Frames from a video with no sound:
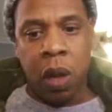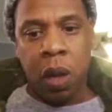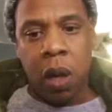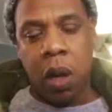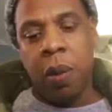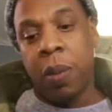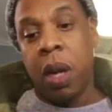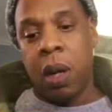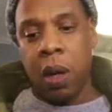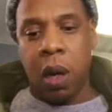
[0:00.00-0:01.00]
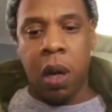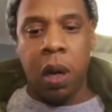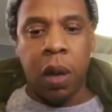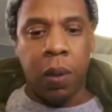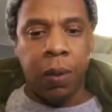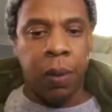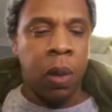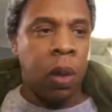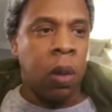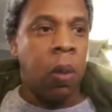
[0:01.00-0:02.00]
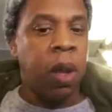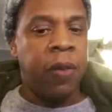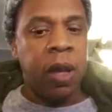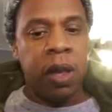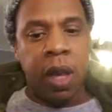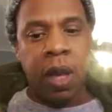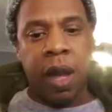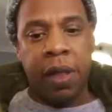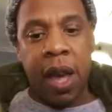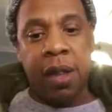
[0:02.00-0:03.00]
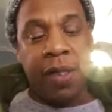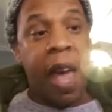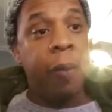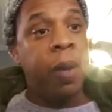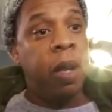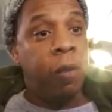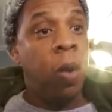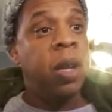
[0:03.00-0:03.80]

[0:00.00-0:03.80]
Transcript: Oh, man. Well, if anything like that is happening,